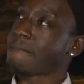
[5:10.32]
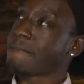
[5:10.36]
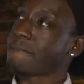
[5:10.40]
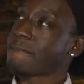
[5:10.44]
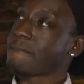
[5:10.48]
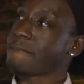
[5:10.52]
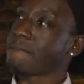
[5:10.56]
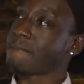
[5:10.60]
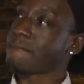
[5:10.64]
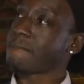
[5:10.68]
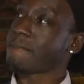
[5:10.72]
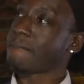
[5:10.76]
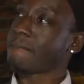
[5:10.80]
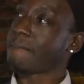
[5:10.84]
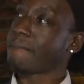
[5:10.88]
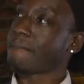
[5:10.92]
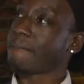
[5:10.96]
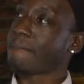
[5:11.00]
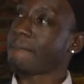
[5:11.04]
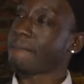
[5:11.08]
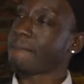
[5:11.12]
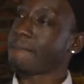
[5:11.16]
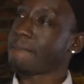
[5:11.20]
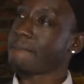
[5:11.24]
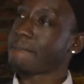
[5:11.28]

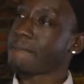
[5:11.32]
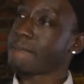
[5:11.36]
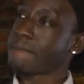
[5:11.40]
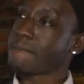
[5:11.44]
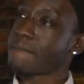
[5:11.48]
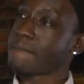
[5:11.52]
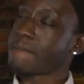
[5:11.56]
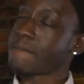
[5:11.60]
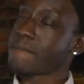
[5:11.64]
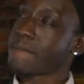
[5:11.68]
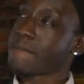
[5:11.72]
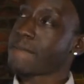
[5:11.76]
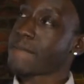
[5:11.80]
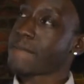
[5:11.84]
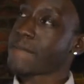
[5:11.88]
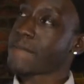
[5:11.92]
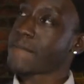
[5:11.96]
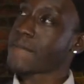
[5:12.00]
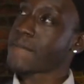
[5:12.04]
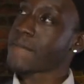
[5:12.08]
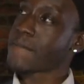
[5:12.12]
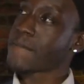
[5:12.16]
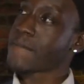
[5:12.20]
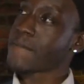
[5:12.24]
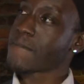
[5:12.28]

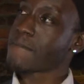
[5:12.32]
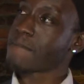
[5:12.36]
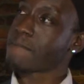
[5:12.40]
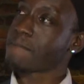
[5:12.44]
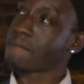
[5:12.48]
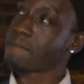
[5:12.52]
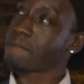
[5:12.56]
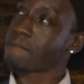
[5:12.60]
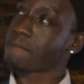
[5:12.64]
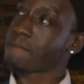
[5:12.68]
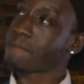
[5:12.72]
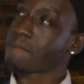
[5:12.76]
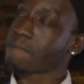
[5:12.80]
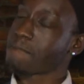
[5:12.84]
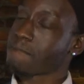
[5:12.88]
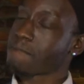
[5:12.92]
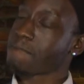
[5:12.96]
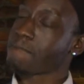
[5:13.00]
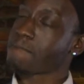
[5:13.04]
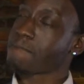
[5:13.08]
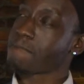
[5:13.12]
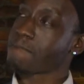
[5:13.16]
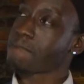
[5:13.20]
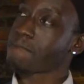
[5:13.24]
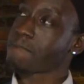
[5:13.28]

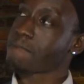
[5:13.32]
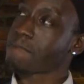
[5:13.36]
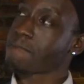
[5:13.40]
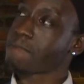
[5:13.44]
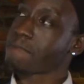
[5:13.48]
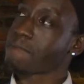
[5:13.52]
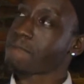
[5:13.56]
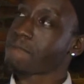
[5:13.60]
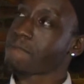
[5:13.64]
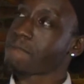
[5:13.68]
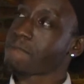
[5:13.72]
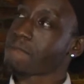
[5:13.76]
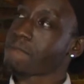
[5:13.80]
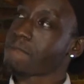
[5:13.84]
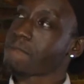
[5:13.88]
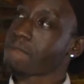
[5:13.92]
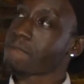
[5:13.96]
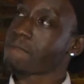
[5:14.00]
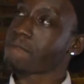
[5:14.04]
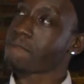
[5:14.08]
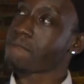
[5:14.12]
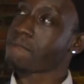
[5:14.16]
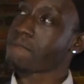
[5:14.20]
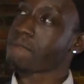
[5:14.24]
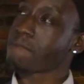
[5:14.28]

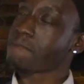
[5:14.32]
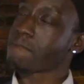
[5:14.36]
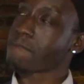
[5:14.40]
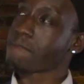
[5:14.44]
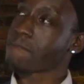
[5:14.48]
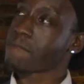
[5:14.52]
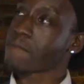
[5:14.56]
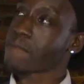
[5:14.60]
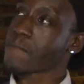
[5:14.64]
The person shown says nothing.